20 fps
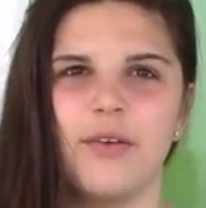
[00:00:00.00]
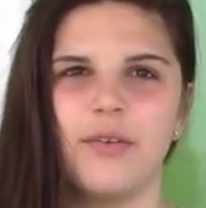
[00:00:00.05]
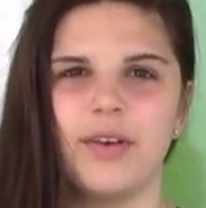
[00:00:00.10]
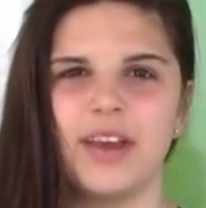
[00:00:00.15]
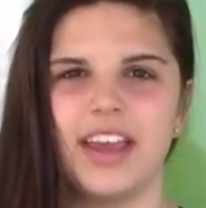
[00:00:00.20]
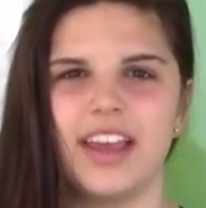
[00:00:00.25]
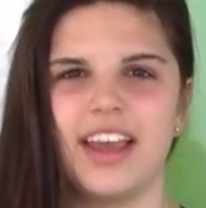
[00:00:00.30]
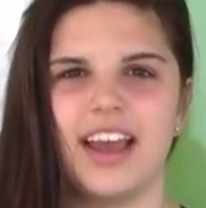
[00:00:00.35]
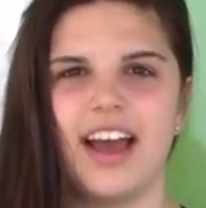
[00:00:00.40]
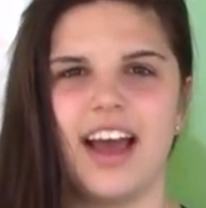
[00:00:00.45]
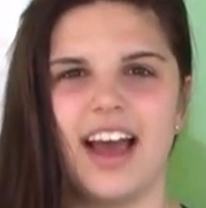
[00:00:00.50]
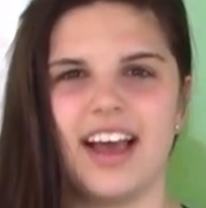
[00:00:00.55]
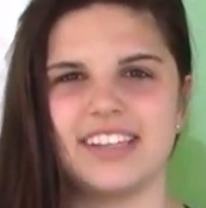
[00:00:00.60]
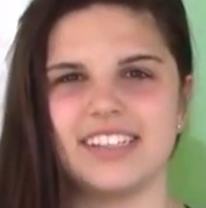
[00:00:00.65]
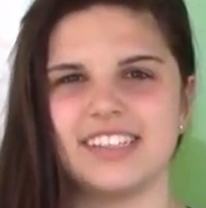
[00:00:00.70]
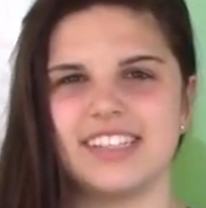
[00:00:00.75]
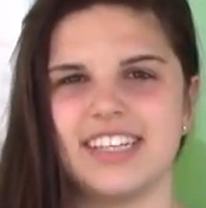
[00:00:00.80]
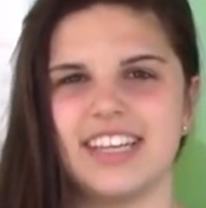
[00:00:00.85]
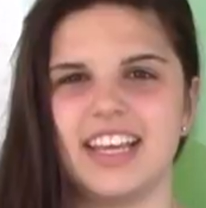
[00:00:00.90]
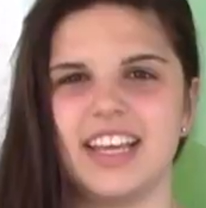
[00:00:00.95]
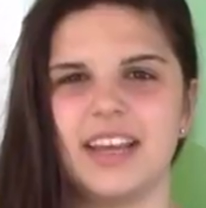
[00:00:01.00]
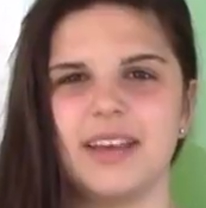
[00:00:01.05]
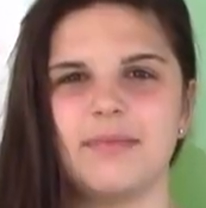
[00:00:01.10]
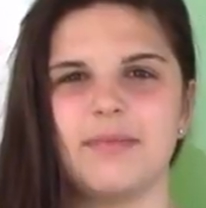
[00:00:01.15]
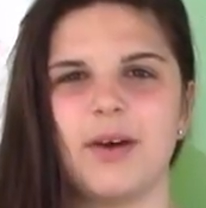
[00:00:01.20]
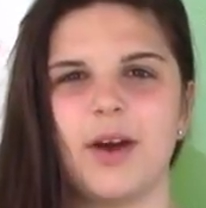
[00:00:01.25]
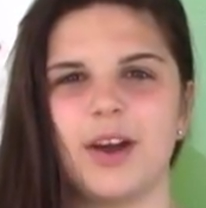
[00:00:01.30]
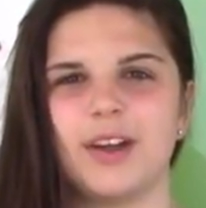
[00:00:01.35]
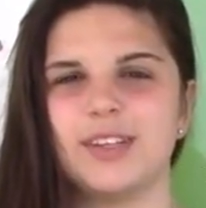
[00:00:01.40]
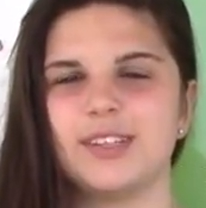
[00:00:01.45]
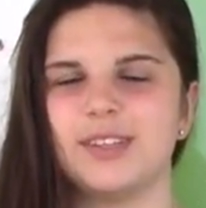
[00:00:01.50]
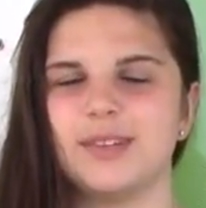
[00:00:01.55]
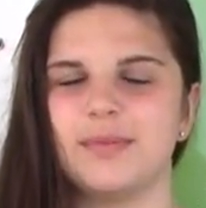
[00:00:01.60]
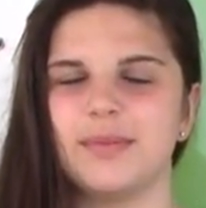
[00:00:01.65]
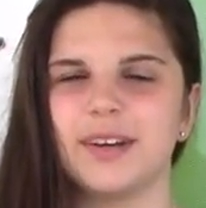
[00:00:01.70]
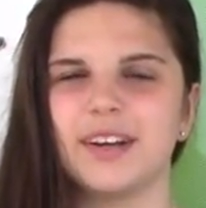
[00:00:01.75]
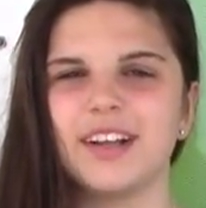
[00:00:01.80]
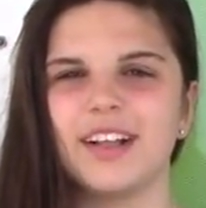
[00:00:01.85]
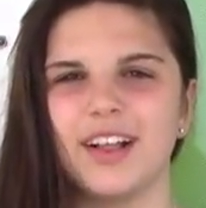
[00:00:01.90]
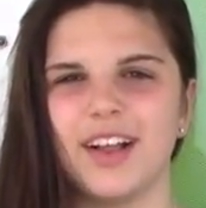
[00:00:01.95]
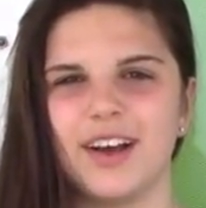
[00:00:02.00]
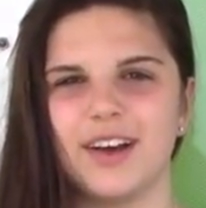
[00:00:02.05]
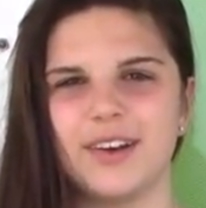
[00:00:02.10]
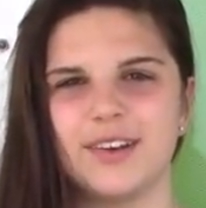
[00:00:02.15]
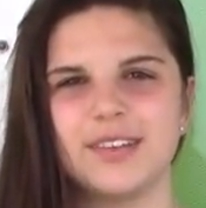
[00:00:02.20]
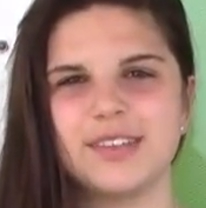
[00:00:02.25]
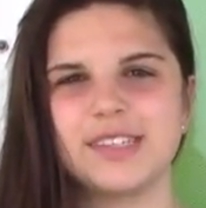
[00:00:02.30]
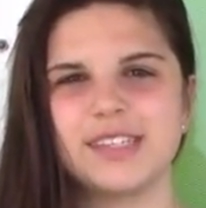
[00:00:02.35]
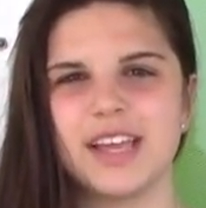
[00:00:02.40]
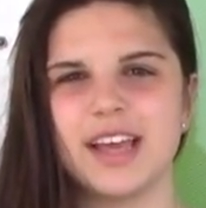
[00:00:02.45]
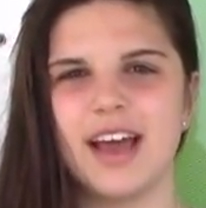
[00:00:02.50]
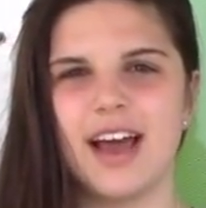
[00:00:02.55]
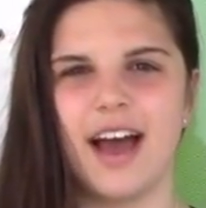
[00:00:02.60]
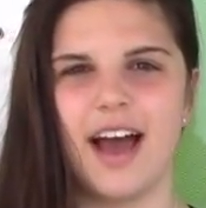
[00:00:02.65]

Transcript: We as a team are super close.